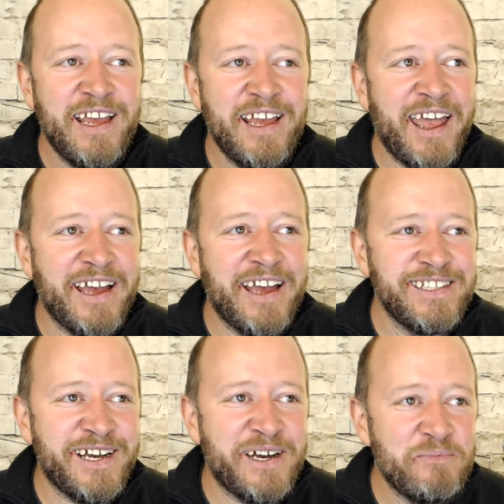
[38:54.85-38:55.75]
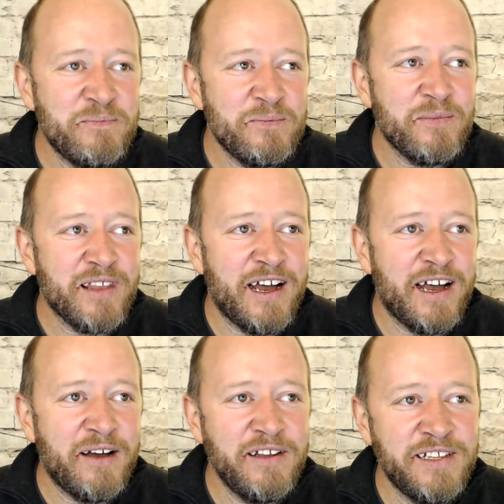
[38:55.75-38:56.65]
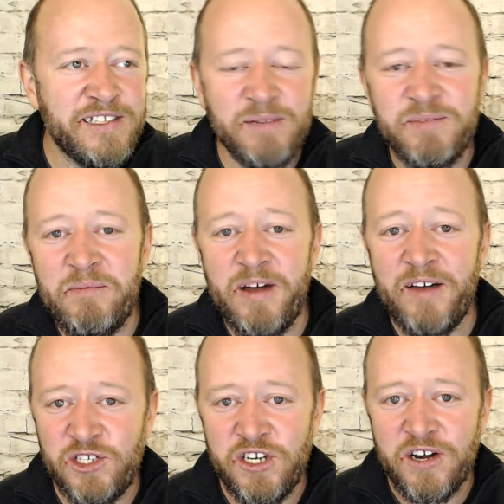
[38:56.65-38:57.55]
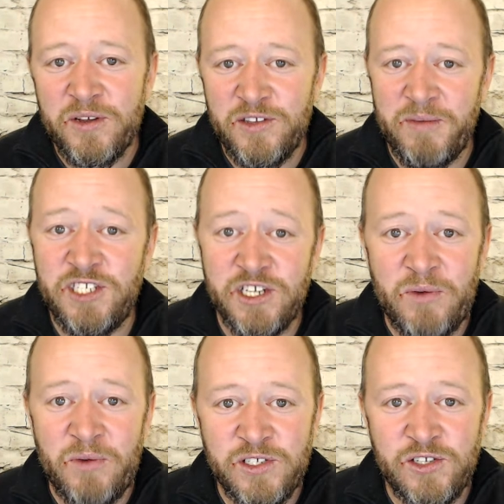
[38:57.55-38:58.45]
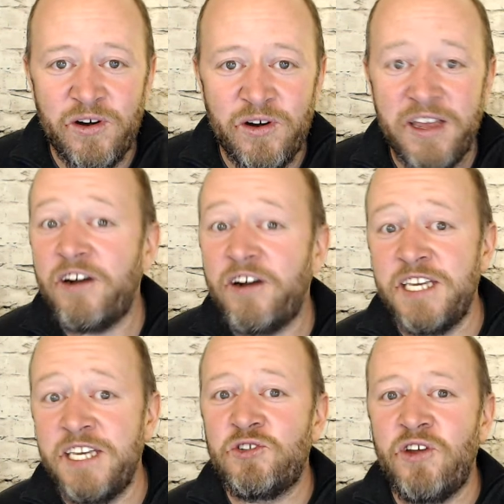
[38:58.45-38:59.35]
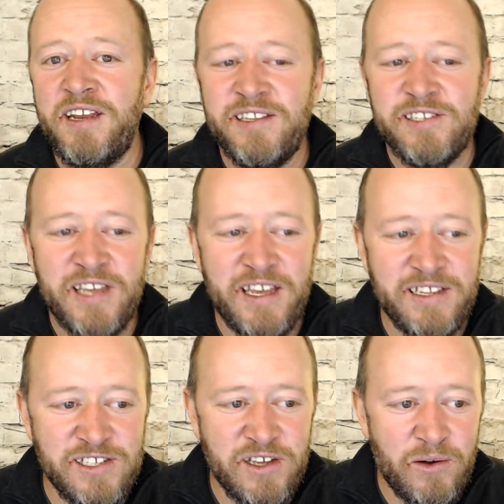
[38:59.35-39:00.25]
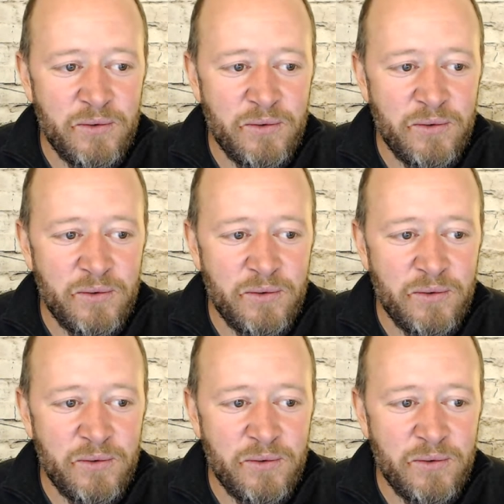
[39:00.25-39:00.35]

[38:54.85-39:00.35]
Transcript: And sometime I have to share with you my Jim Rohn story in our team trainings. And so,